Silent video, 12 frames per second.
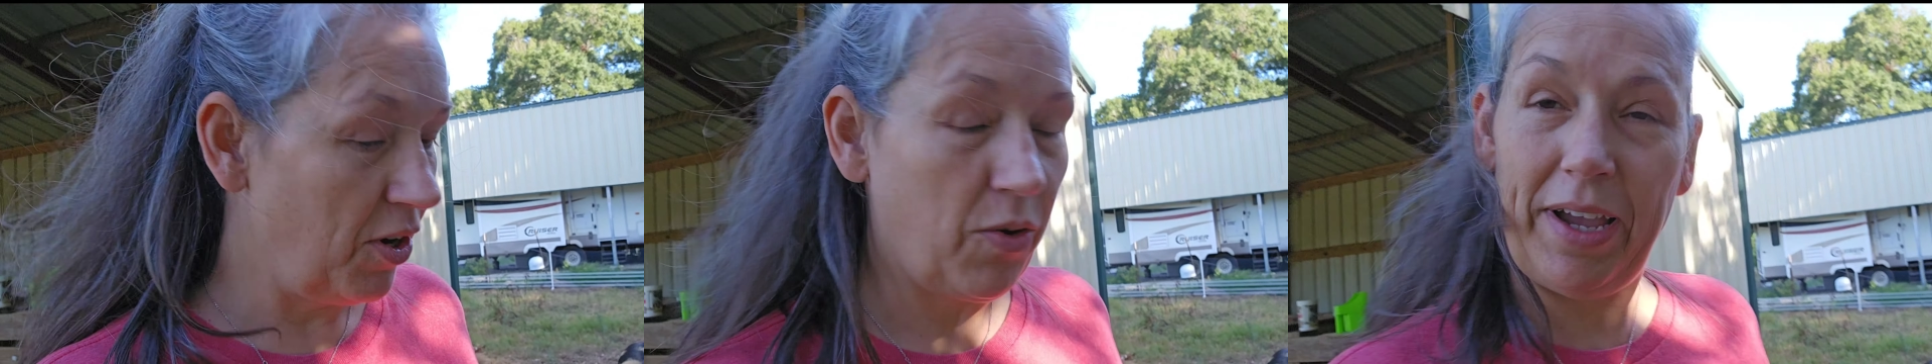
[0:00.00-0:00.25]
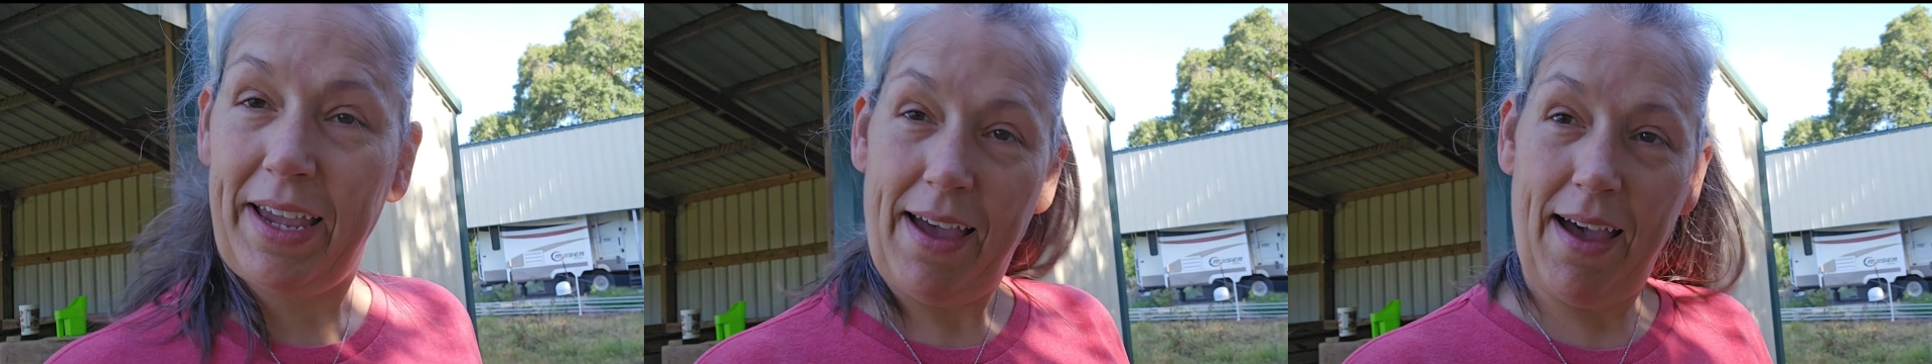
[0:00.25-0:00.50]
a
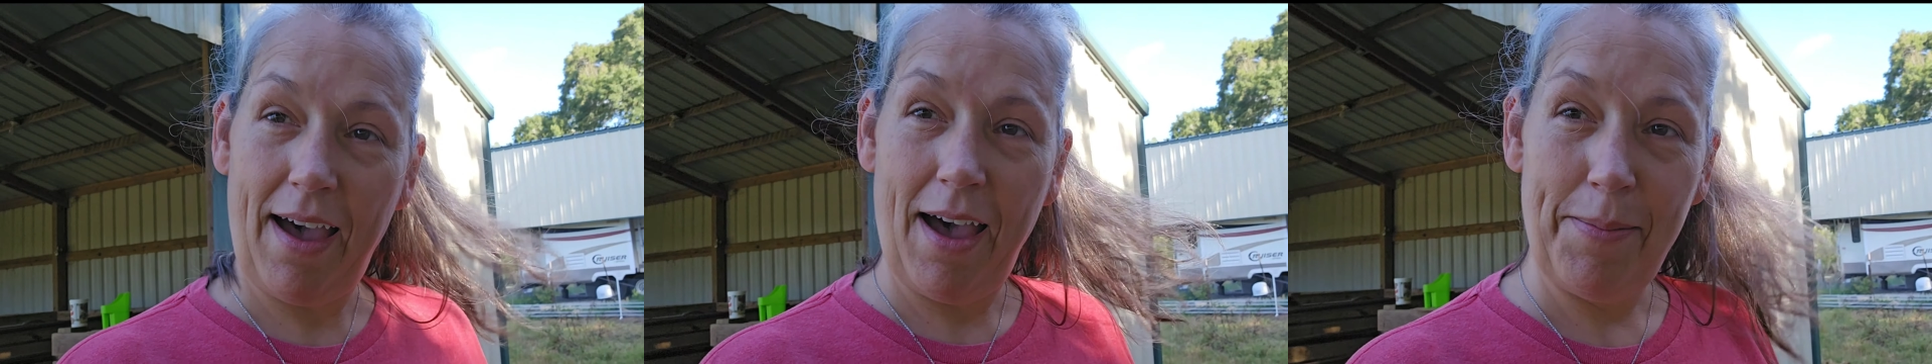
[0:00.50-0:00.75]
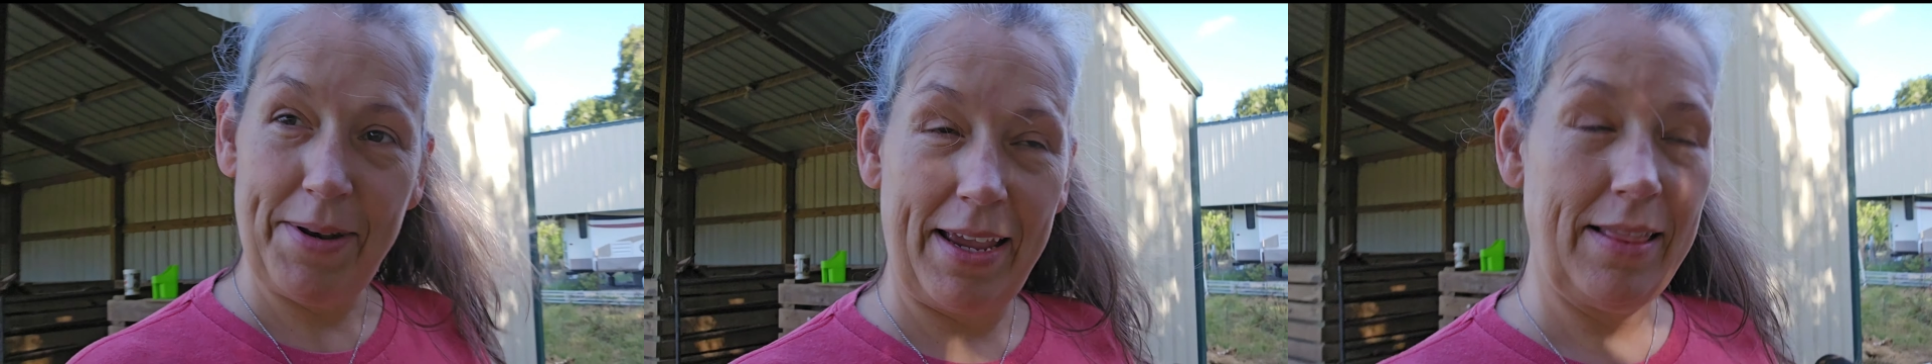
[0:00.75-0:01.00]
quick
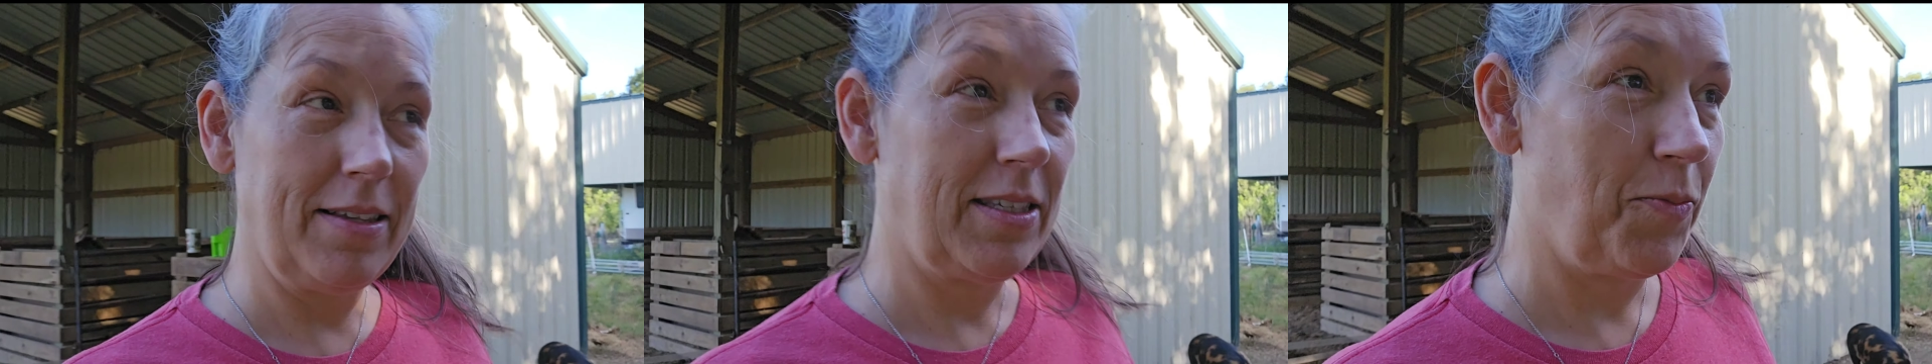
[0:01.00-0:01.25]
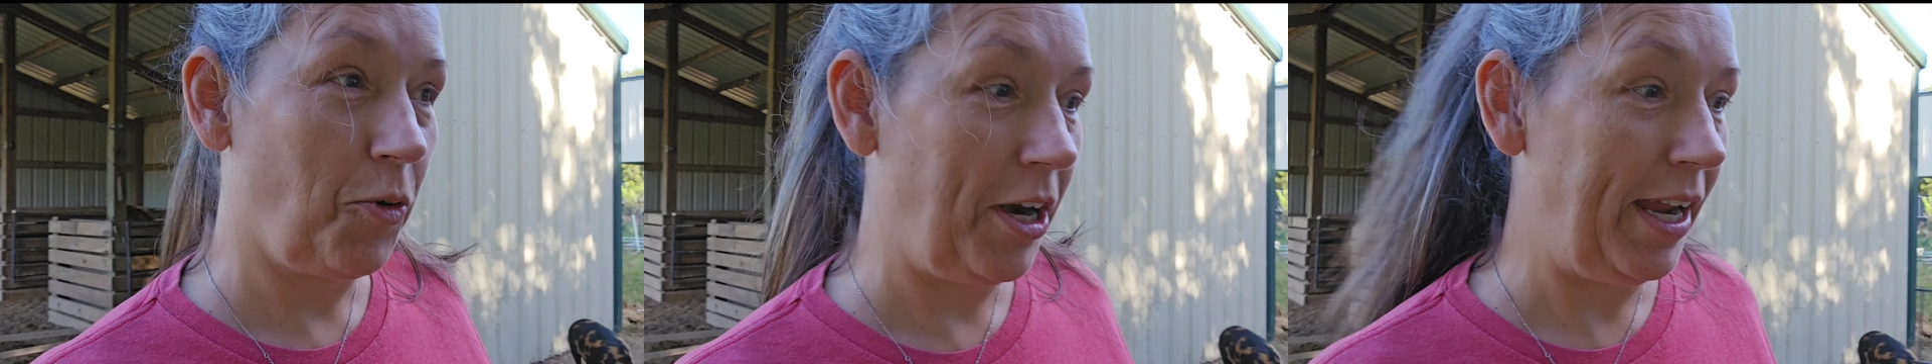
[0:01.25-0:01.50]
update this
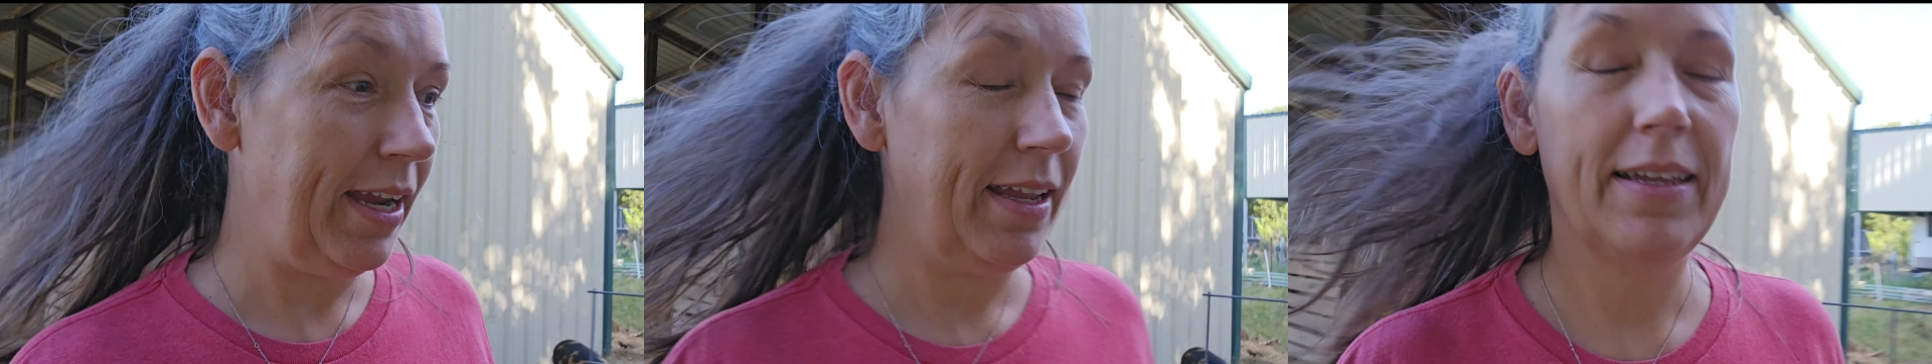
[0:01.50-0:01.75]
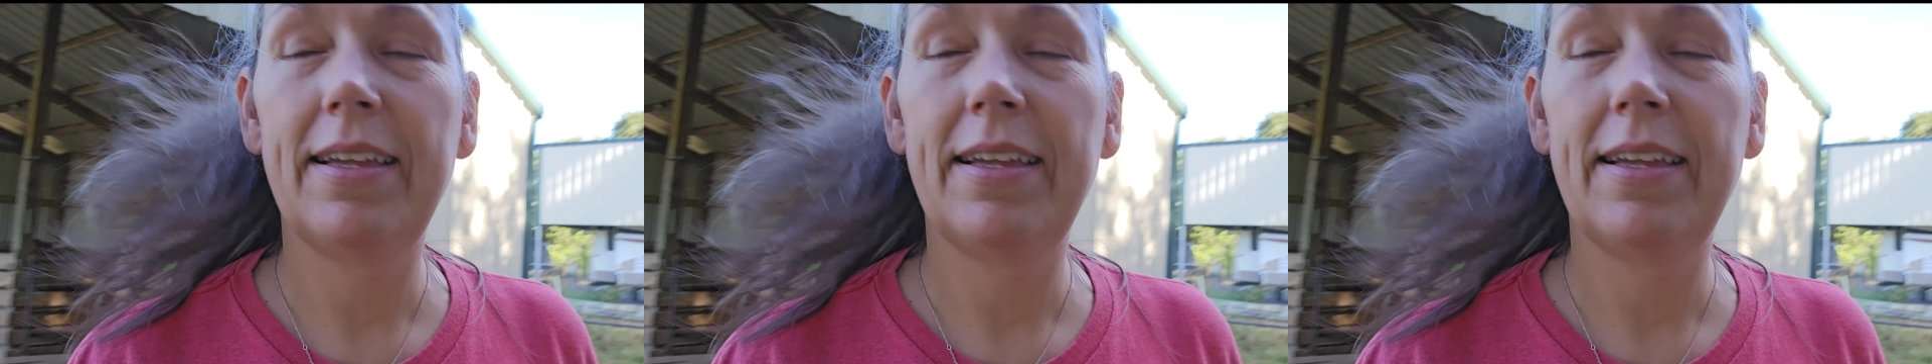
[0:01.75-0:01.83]
morning.